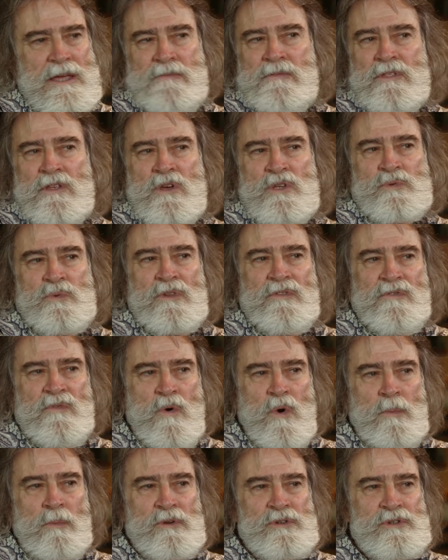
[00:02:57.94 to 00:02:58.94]
even those with
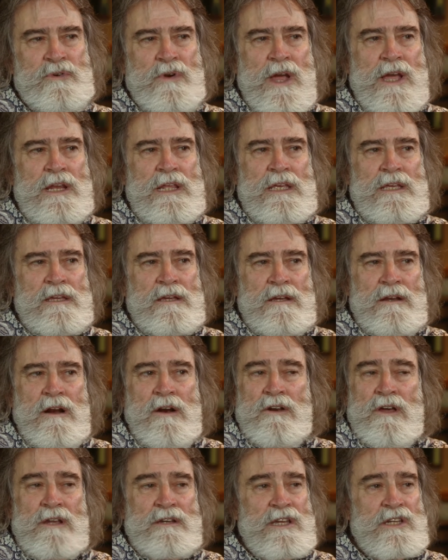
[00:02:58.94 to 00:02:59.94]
formal training
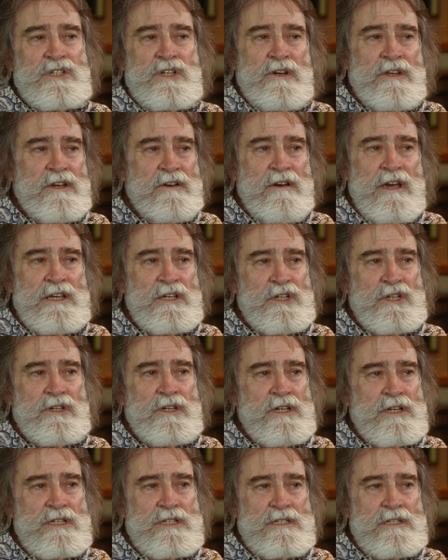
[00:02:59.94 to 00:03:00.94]
are not necessarily great
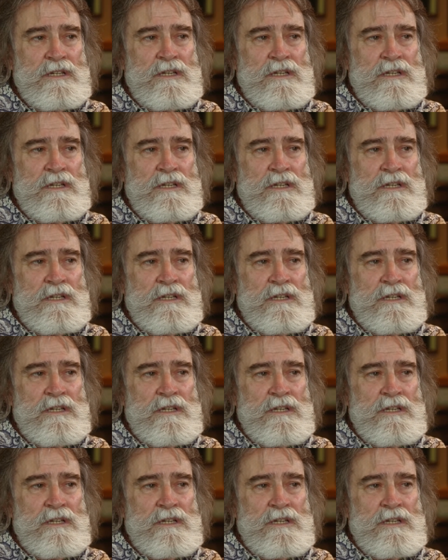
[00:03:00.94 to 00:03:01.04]
cooks